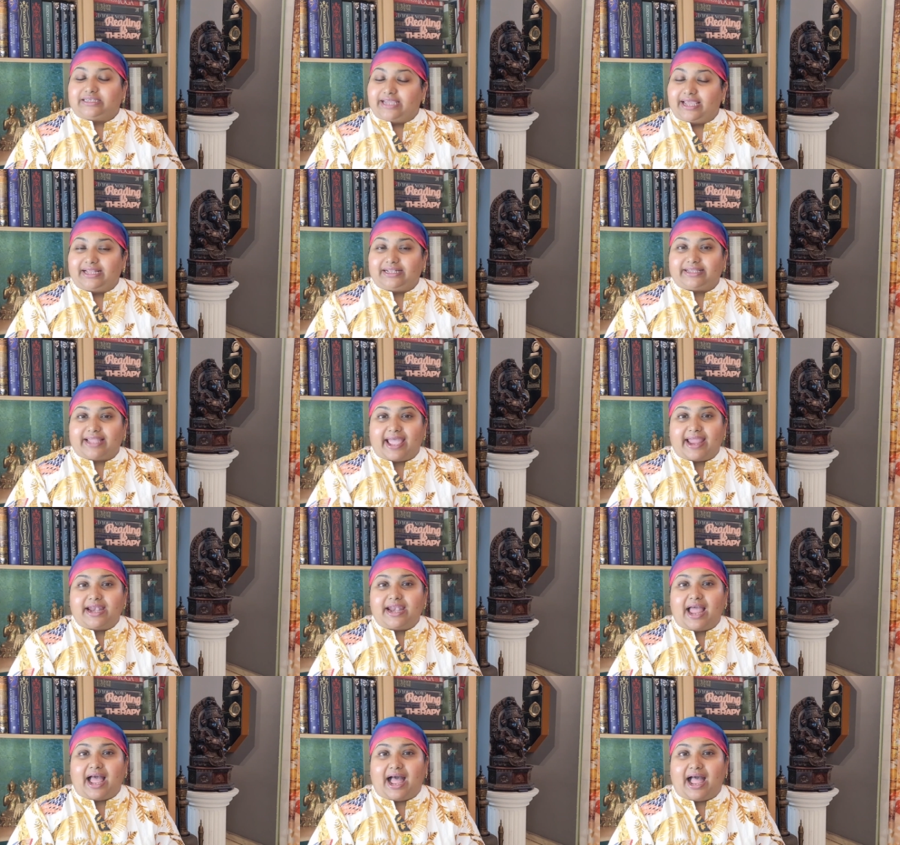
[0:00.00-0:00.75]
till
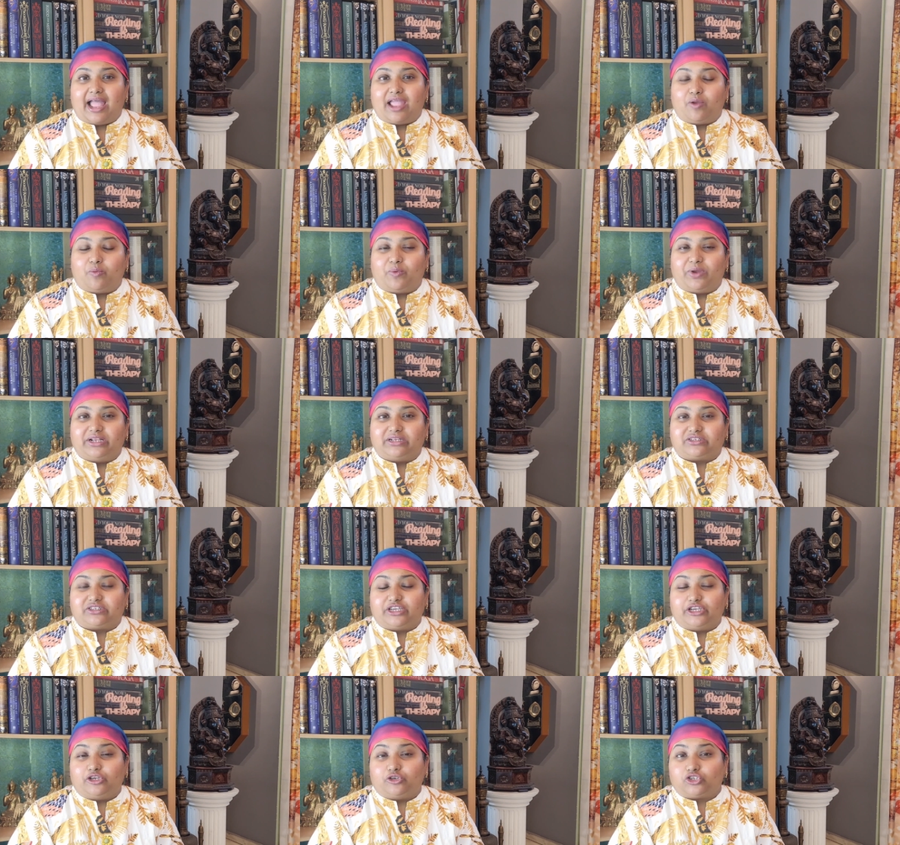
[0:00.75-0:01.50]
then, I
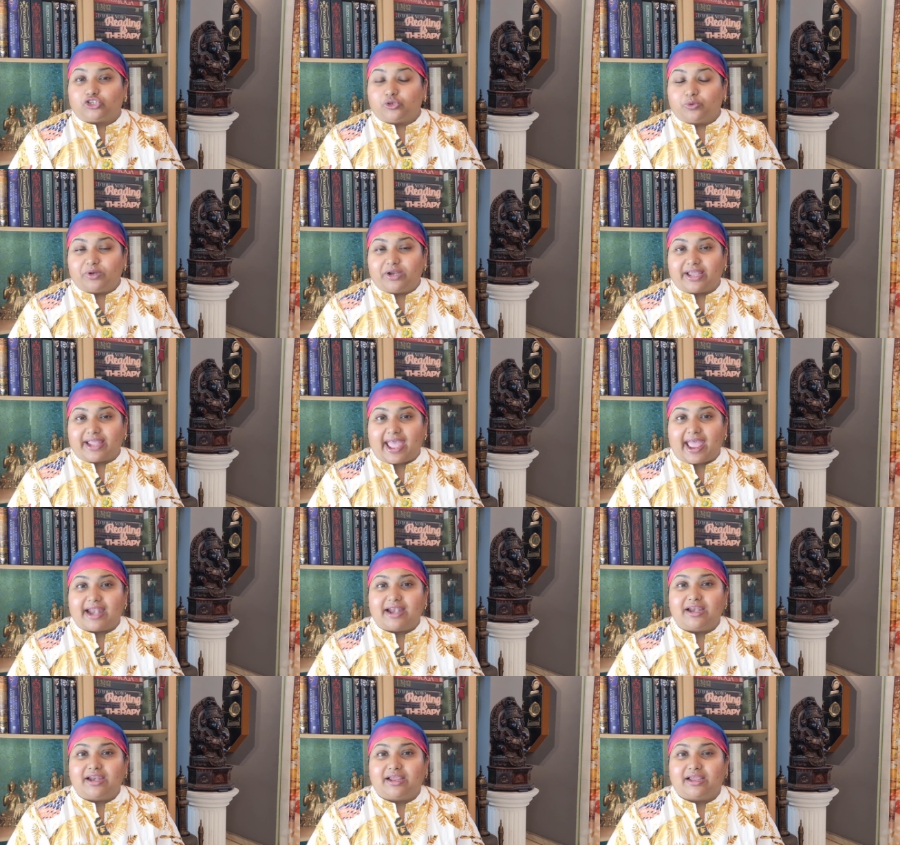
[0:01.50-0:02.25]
will see you soon
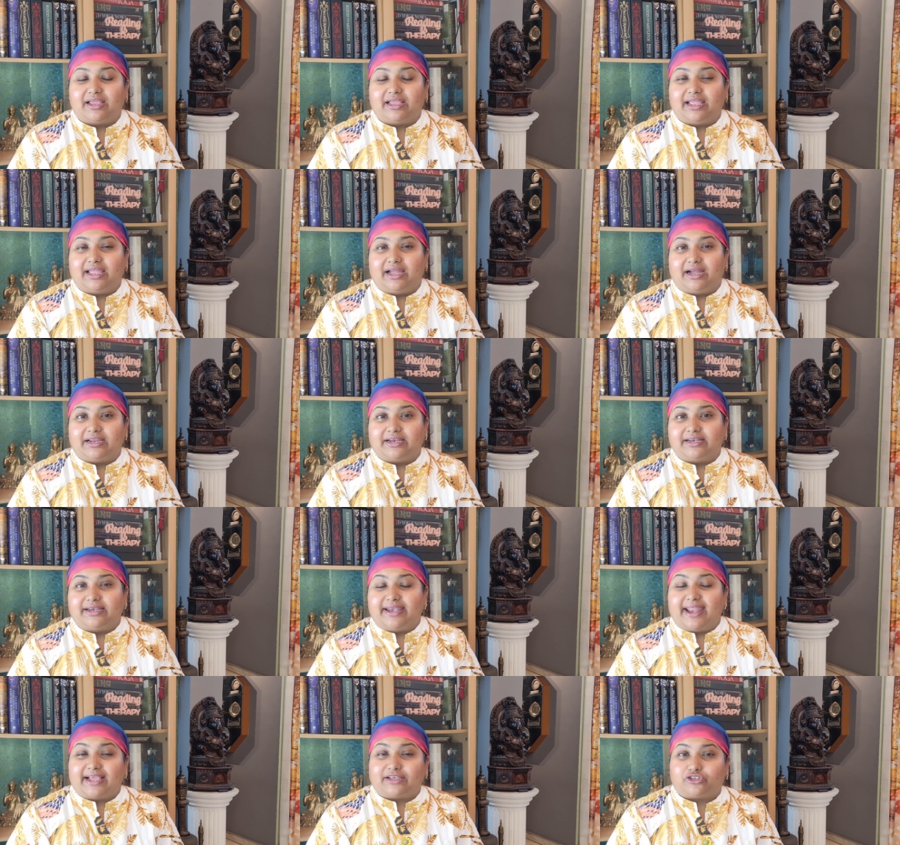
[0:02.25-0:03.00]
again.
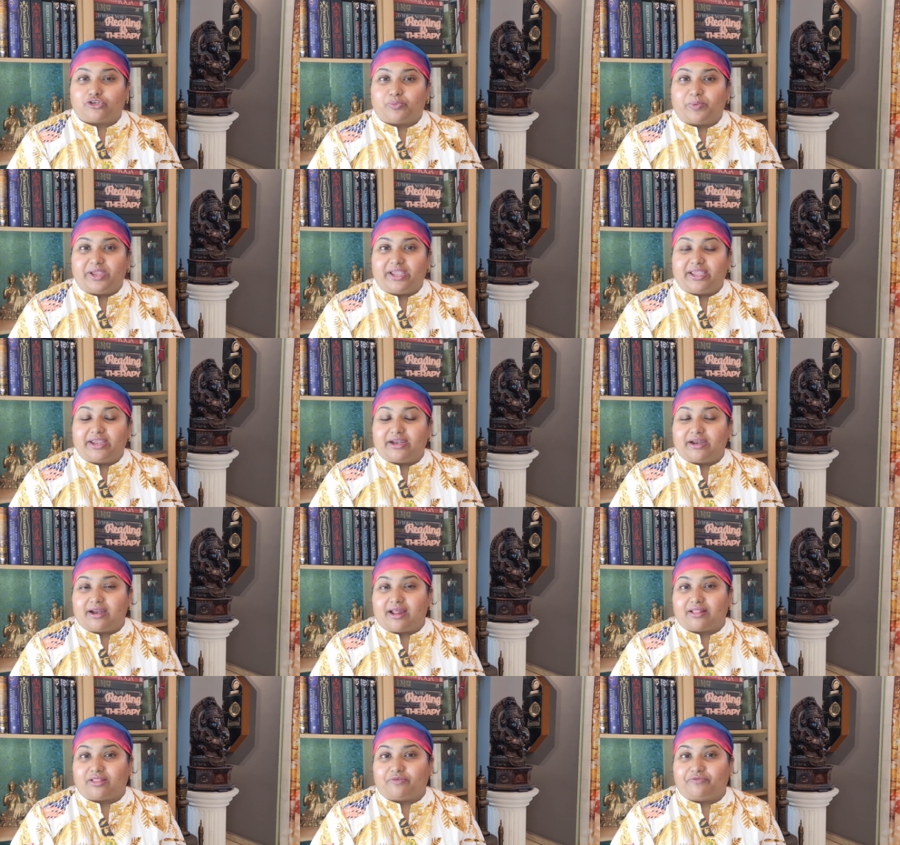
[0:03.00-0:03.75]
Next week
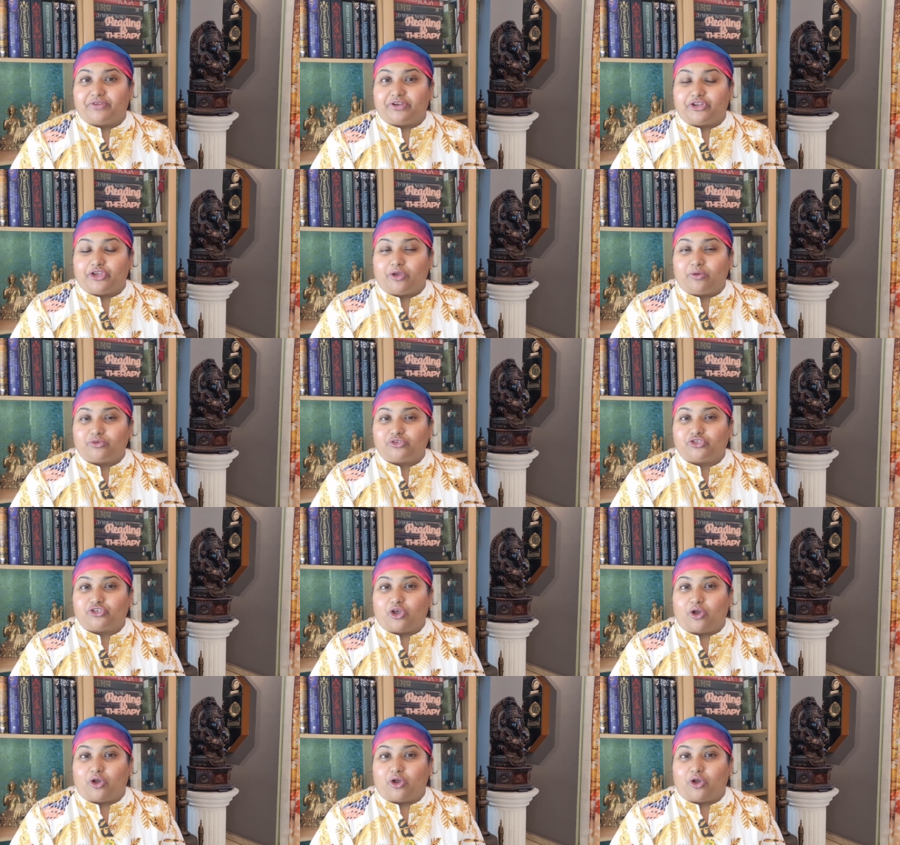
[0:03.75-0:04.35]
in another video.